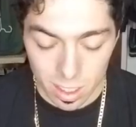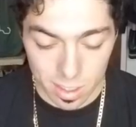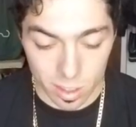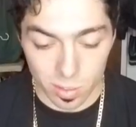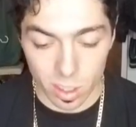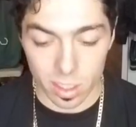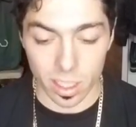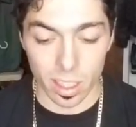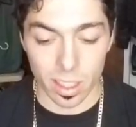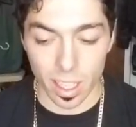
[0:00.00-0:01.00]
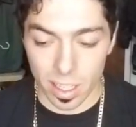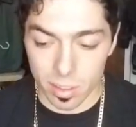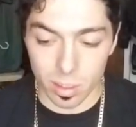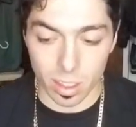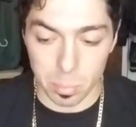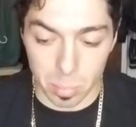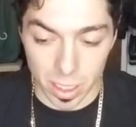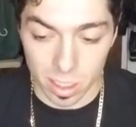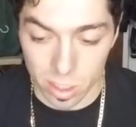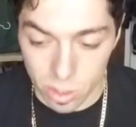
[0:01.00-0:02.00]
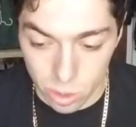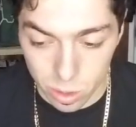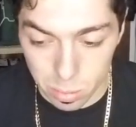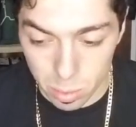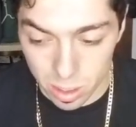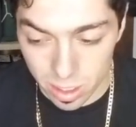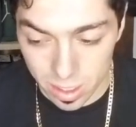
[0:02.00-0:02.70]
So far, nothing has really beat the Juul, but